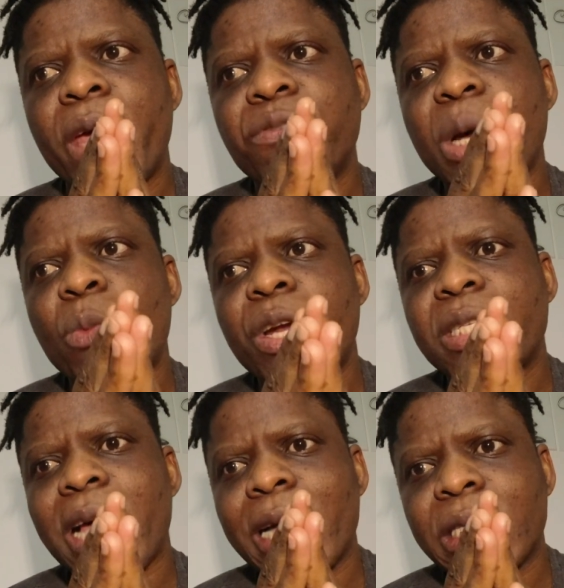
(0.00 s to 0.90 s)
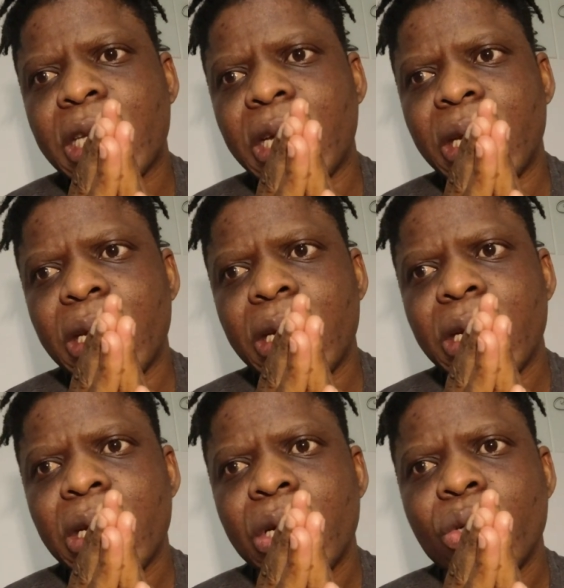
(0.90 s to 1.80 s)
If someone is asking,
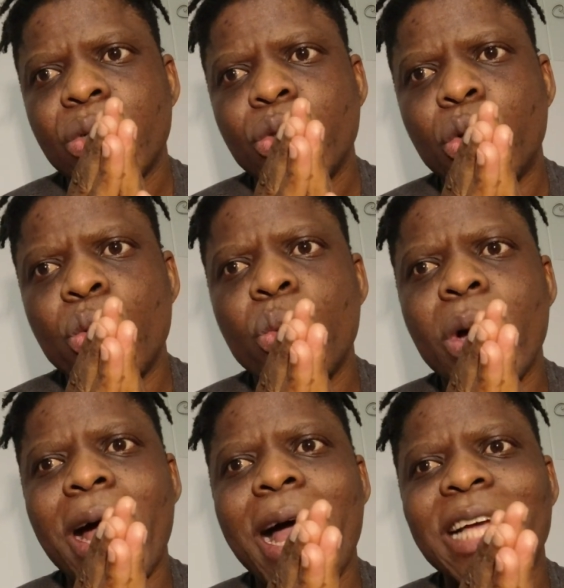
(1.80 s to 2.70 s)
do you